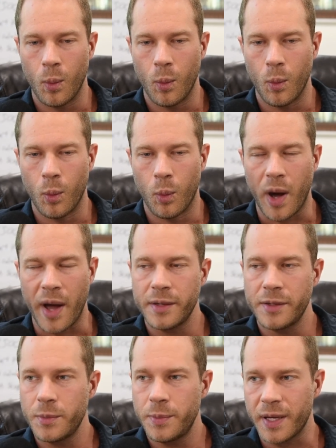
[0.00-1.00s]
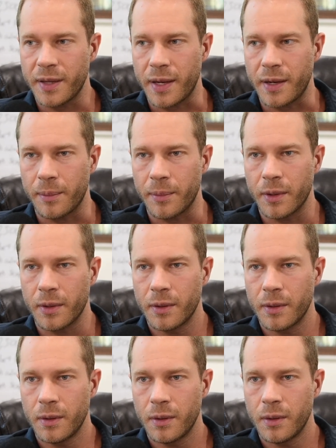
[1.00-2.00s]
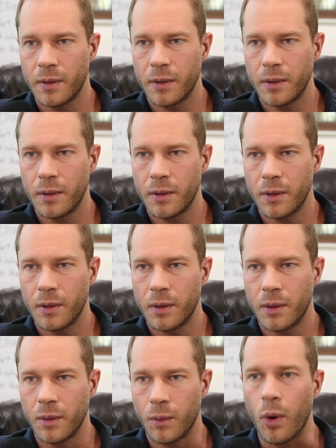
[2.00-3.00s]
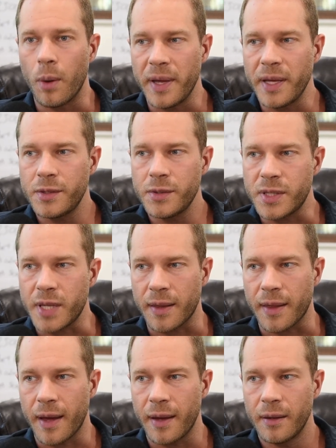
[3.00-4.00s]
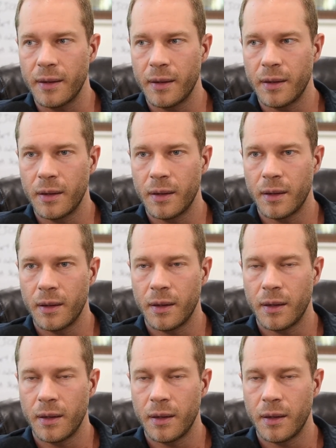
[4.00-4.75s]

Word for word: why did you pick that number what made you say that mm.